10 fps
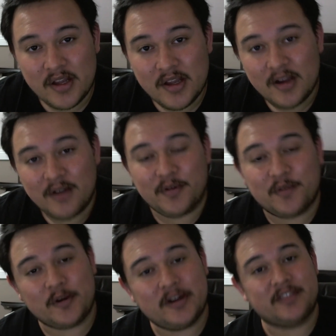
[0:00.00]
Feel
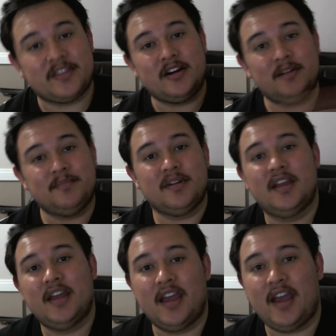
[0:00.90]
free to hit that up.
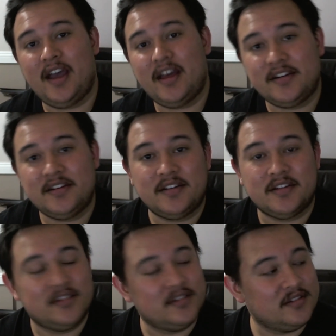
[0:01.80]
And,
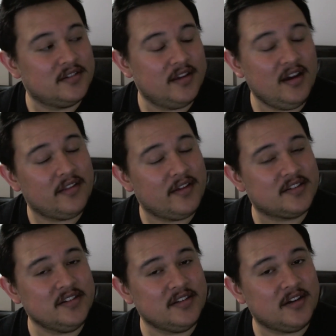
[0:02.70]
yeah,
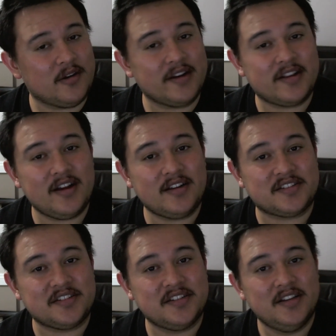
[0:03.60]
that's it. Alright,
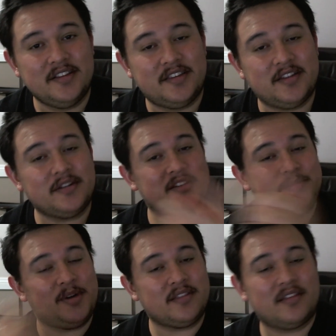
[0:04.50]
guys. Till next
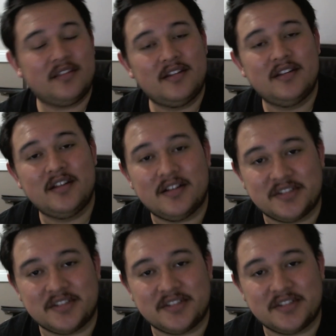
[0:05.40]
month. See